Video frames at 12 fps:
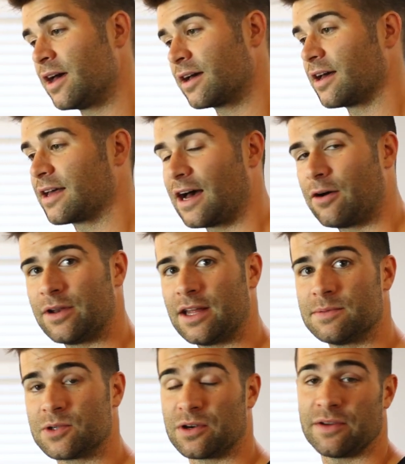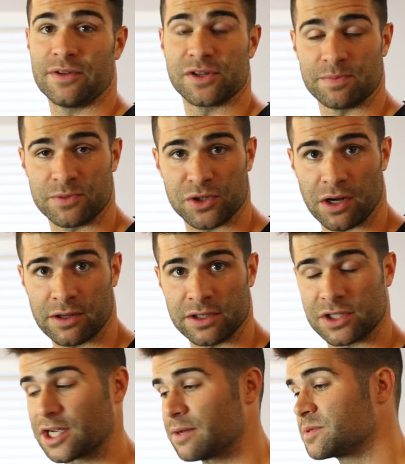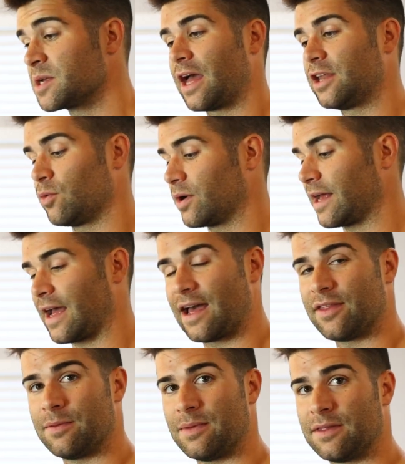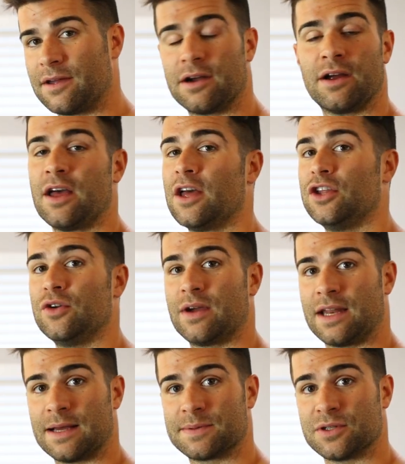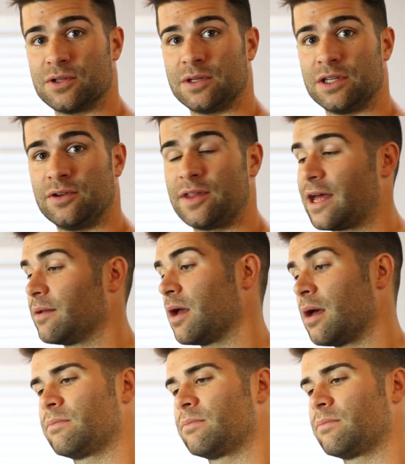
cacao nibs or even some chocolate chips and you want to add them in there, you can absolutely do that.